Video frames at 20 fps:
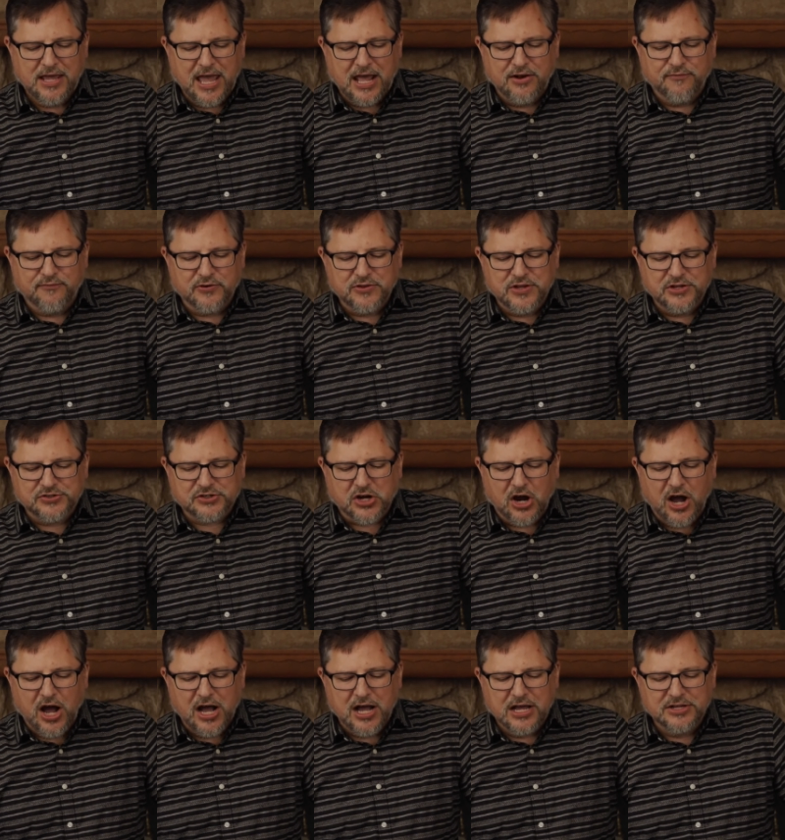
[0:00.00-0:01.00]
and for this
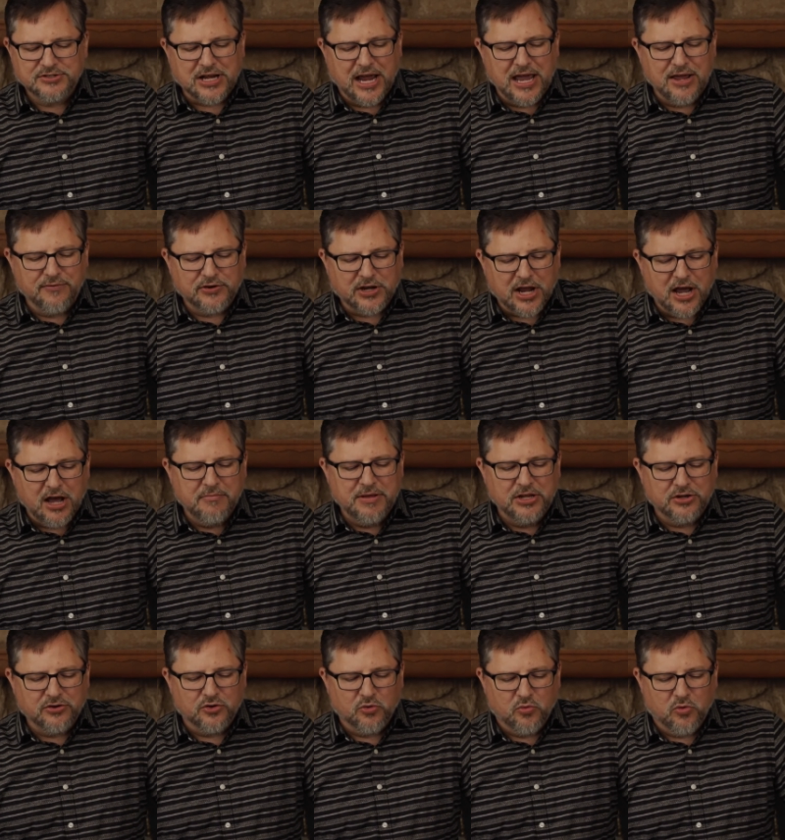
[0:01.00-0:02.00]
cause I have come
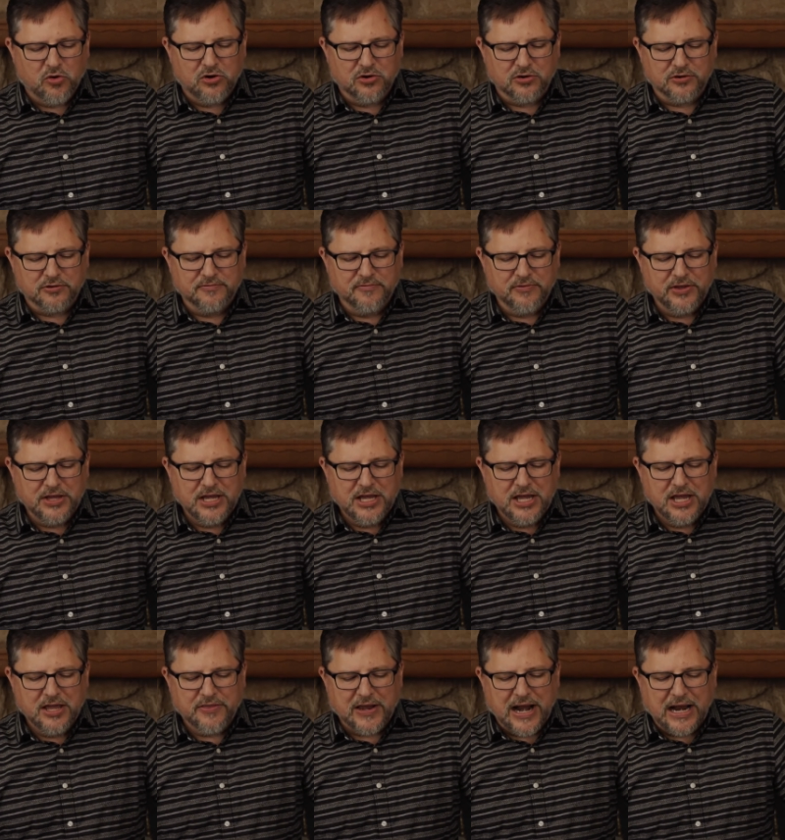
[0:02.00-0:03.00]
into the world,
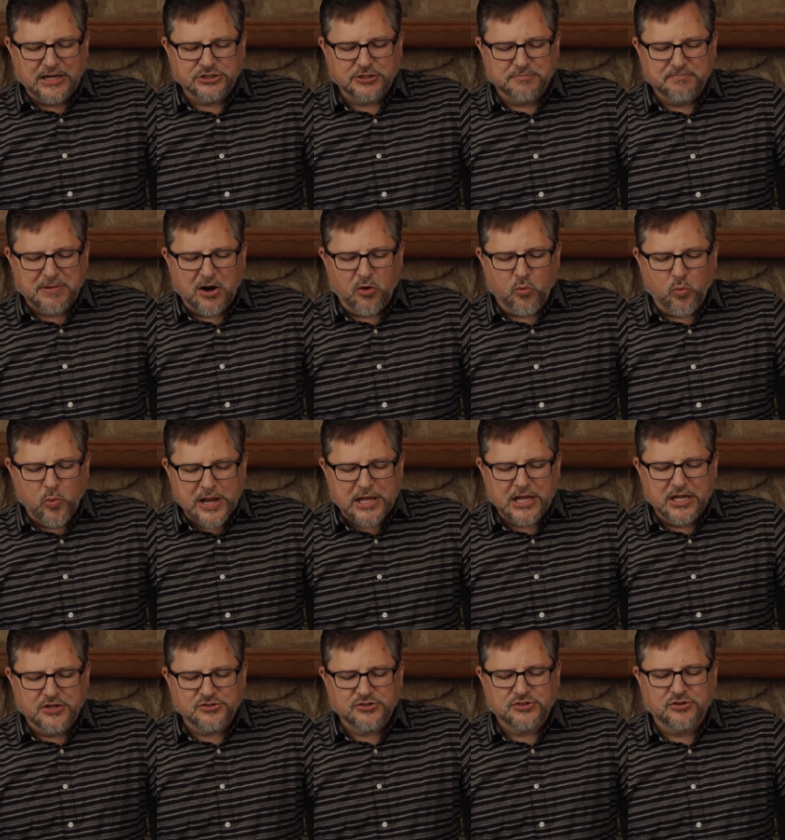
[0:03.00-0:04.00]
that I should bear
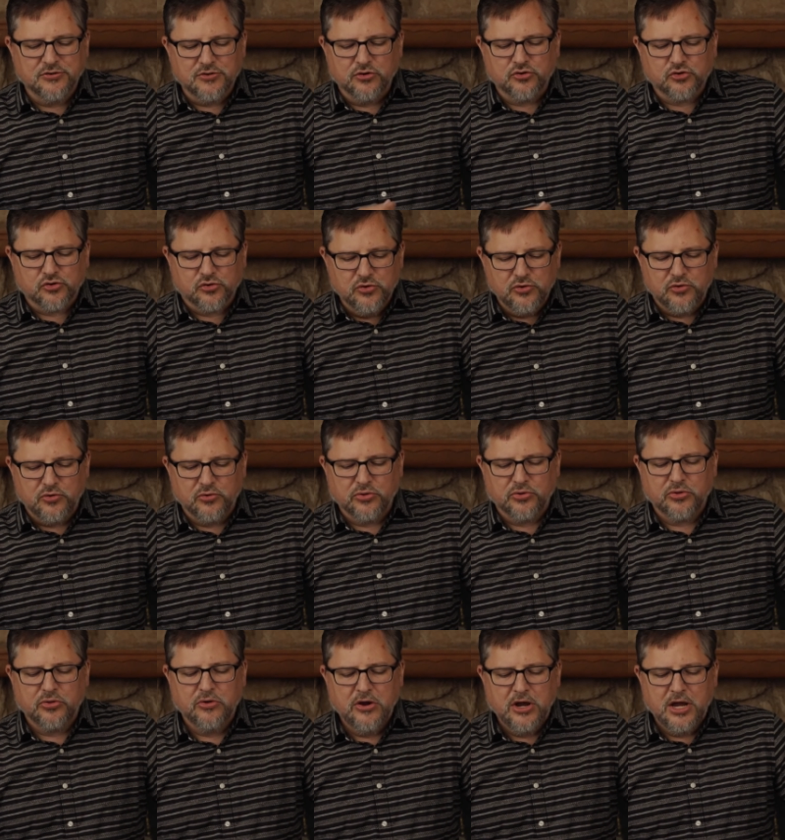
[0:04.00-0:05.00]
witness to the
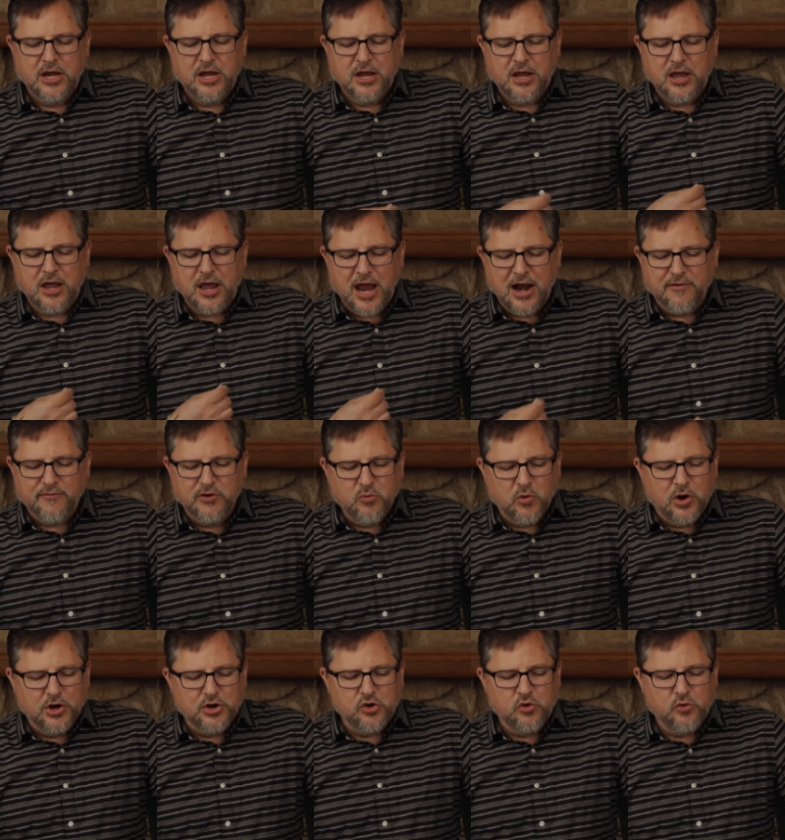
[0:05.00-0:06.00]
truth.
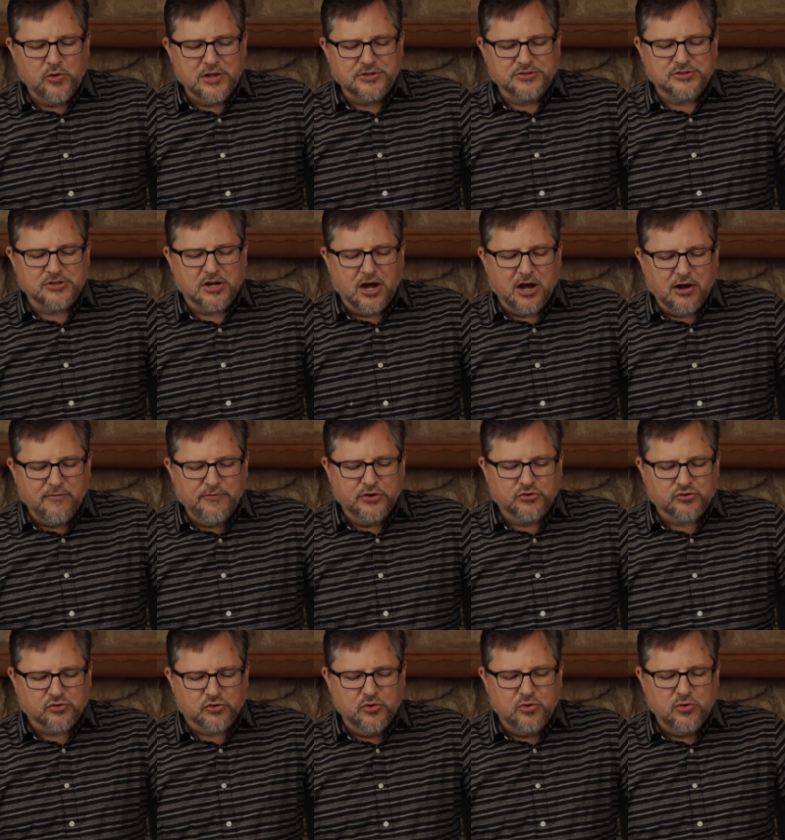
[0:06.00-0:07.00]
Everyone who is of the
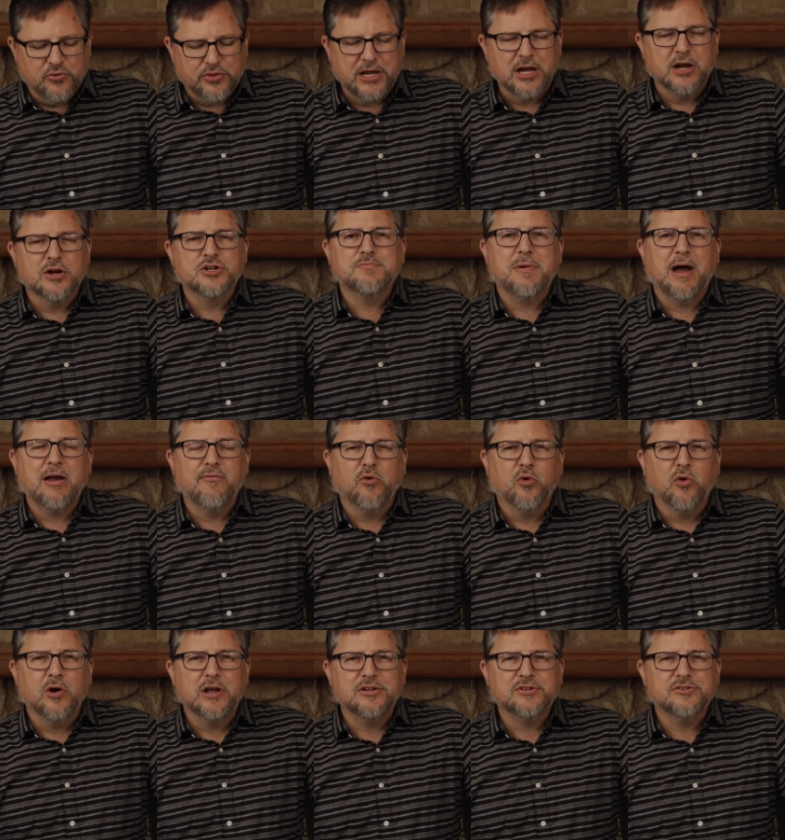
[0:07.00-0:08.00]
truth hears my
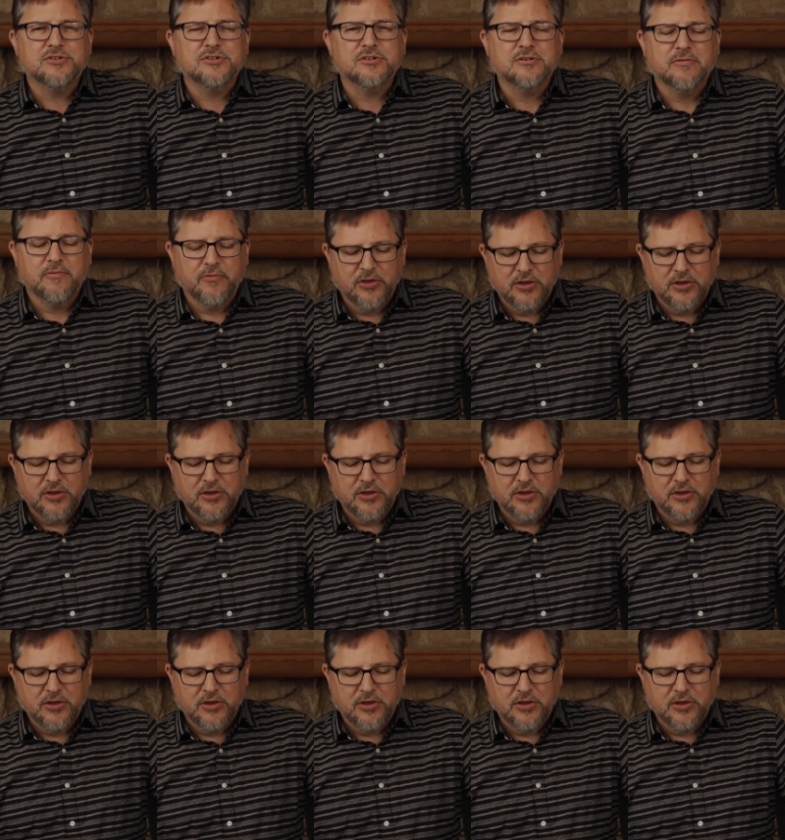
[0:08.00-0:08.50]
voice.